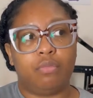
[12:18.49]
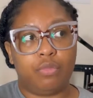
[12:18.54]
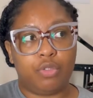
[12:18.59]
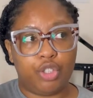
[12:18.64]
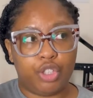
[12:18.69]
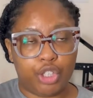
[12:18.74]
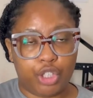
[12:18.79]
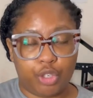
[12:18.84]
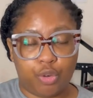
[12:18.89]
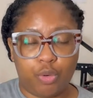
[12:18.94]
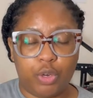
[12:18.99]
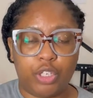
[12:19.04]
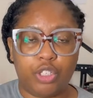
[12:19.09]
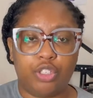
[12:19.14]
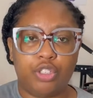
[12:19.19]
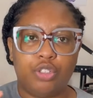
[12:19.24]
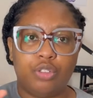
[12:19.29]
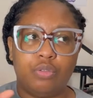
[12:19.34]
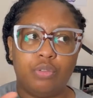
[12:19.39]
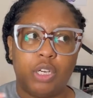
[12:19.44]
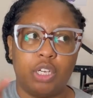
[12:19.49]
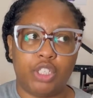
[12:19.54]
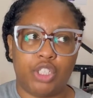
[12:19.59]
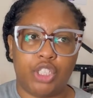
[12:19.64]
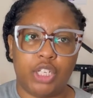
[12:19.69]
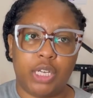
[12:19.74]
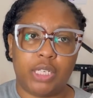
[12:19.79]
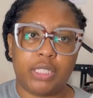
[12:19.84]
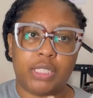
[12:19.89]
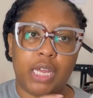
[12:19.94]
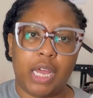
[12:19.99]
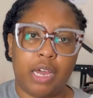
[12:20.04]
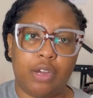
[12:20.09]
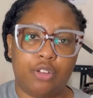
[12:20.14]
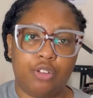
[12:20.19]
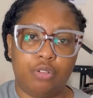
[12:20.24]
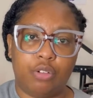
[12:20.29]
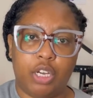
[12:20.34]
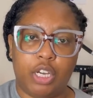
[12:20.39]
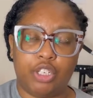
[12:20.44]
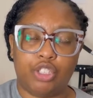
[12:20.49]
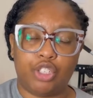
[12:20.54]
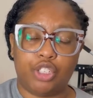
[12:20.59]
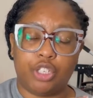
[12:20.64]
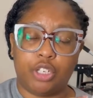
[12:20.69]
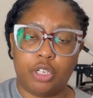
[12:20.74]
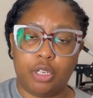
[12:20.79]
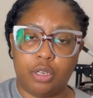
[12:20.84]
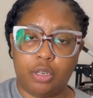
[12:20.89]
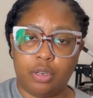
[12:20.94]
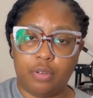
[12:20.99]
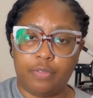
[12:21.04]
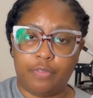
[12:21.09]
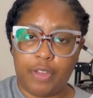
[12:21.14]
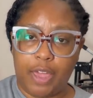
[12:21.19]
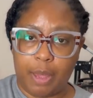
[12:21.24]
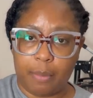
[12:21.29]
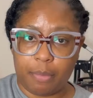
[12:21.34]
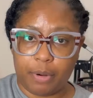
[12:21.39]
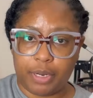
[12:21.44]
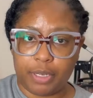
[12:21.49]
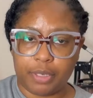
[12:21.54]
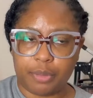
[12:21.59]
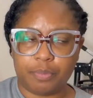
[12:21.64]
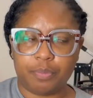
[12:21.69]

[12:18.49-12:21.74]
you're going to adjust how you cut your fabric.